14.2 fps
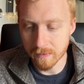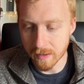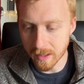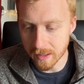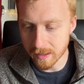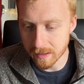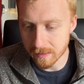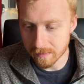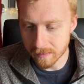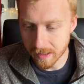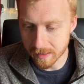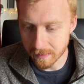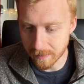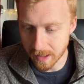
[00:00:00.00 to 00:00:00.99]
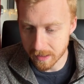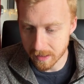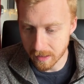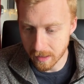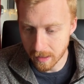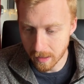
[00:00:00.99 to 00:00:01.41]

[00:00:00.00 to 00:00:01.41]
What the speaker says: that's amazing.